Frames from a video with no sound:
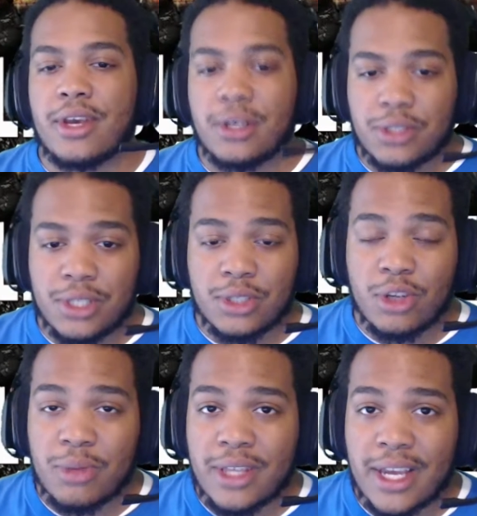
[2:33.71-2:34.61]
So this is going to
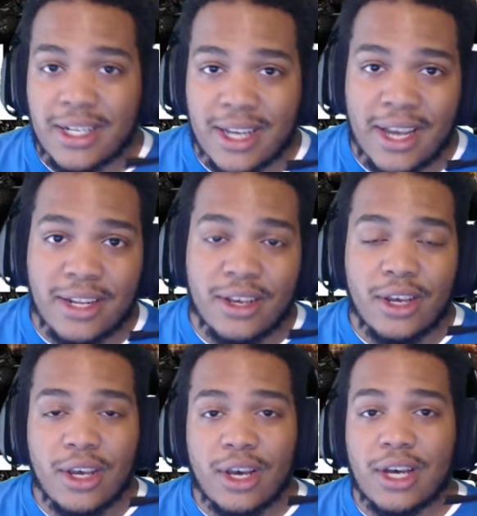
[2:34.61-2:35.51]
be that tight
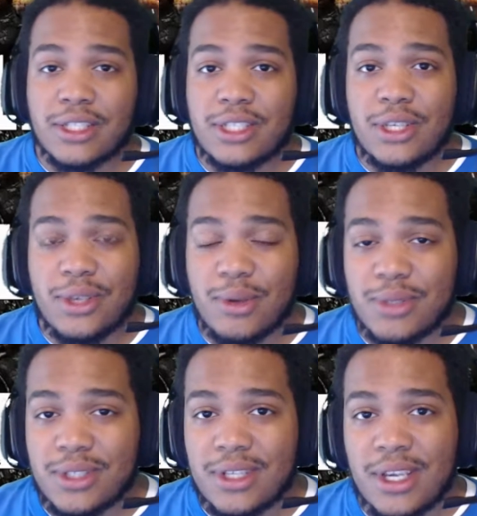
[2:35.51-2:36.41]

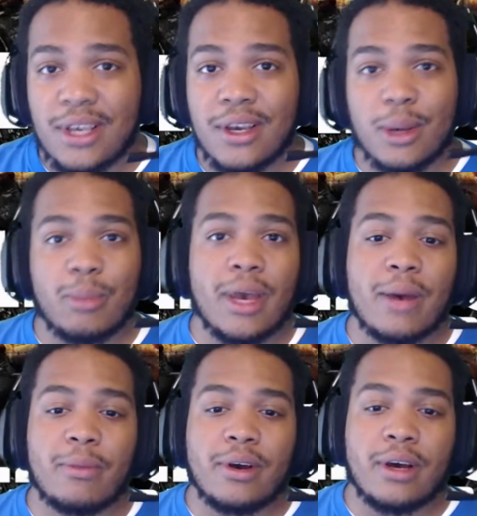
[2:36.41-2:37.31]
CQC map.